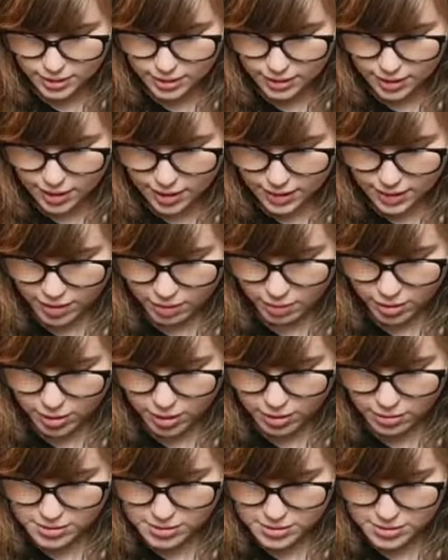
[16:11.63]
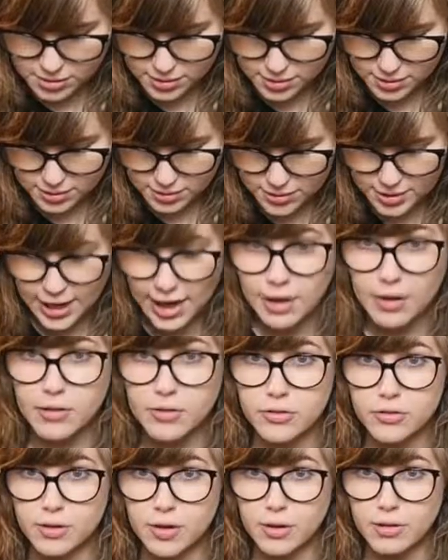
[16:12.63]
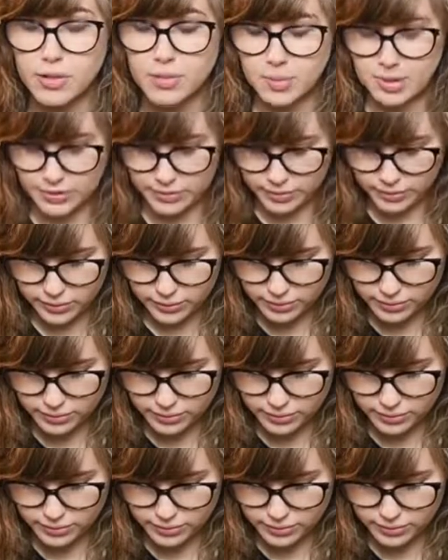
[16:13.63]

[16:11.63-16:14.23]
and then we're gonna go down a string with the bass note,